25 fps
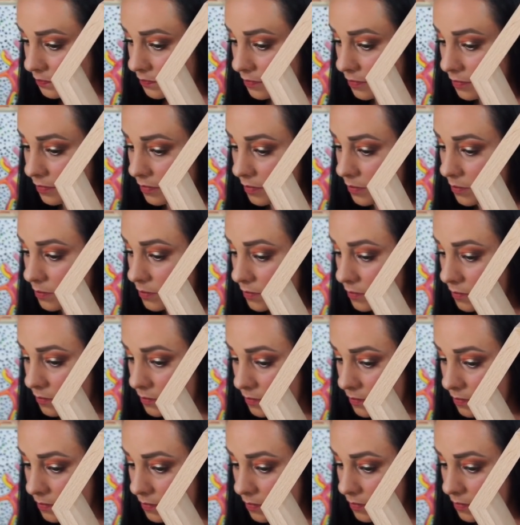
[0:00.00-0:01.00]

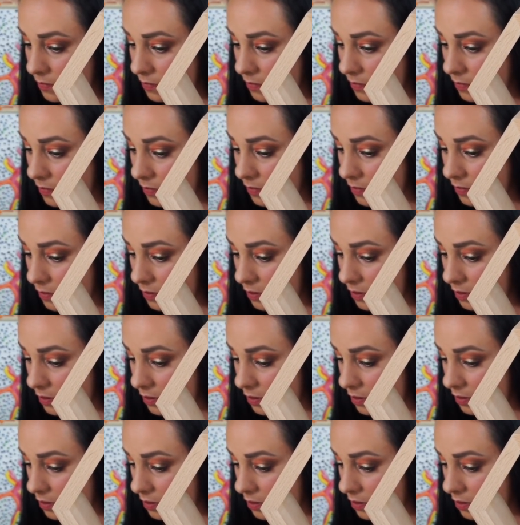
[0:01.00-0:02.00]

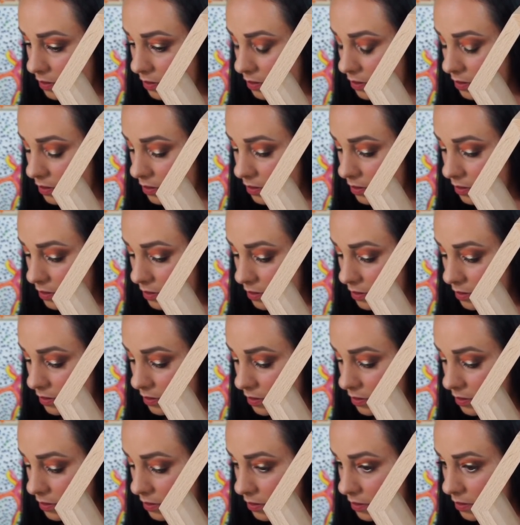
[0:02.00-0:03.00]

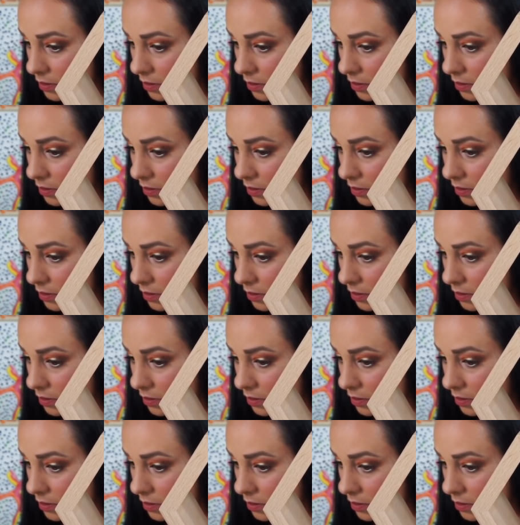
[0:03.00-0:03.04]
(no one is talking)